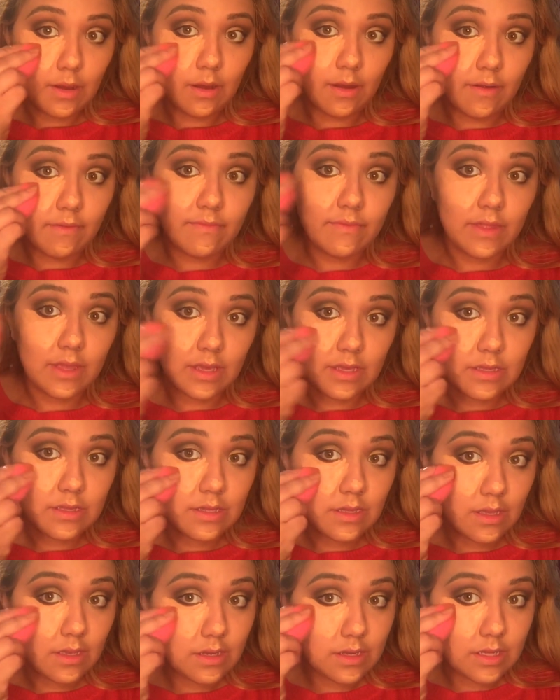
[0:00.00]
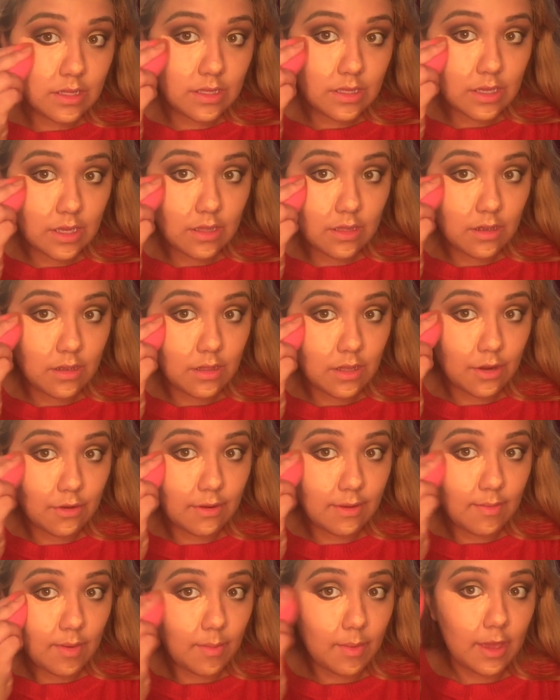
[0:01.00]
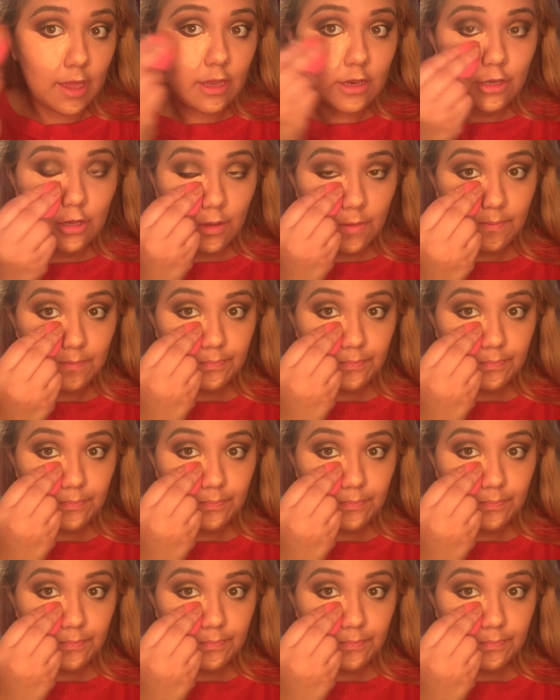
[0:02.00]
of this concealer, the creamy beige,